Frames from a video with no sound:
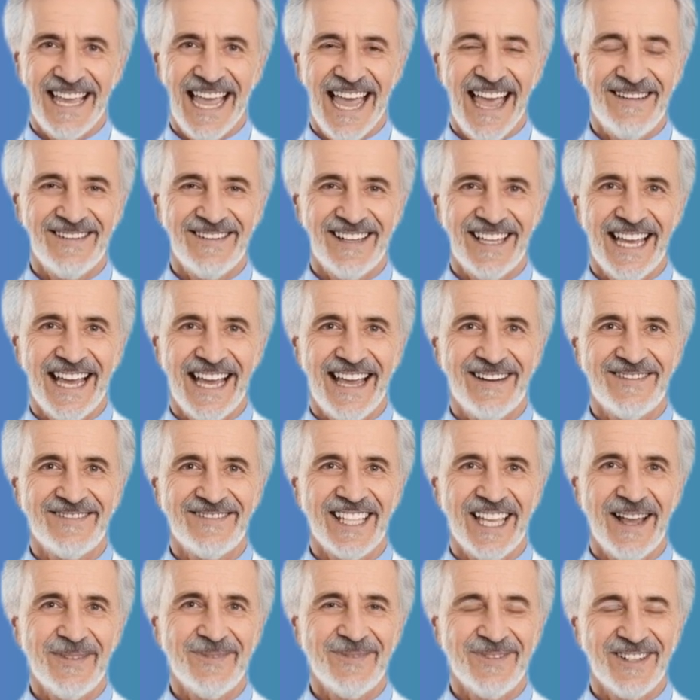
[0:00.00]
Avocados
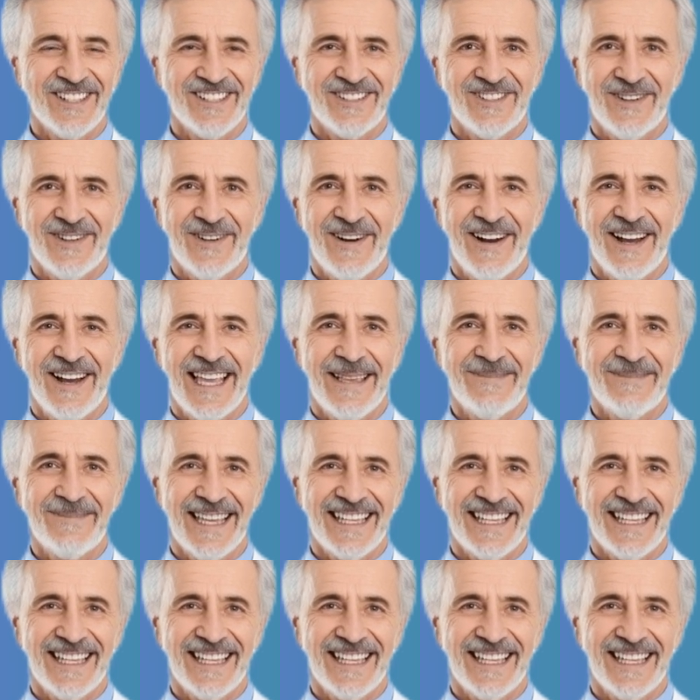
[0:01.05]
help restore and